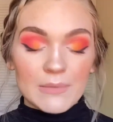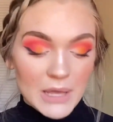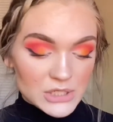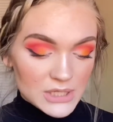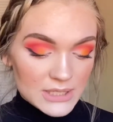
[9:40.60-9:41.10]

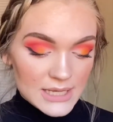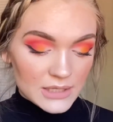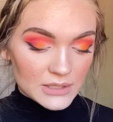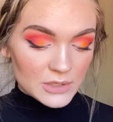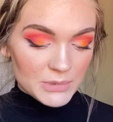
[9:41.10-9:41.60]
actually gonna take a
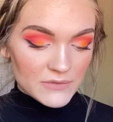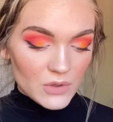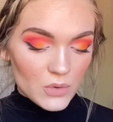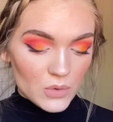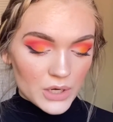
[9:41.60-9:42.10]
little bit of the
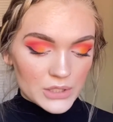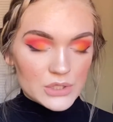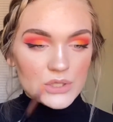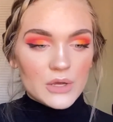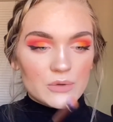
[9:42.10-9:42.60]

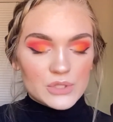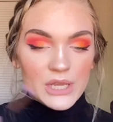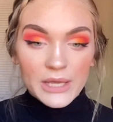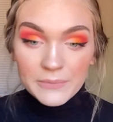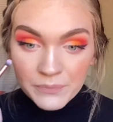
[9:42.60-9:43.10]
orange, the
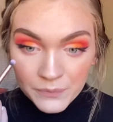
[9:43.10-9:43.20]
OJ,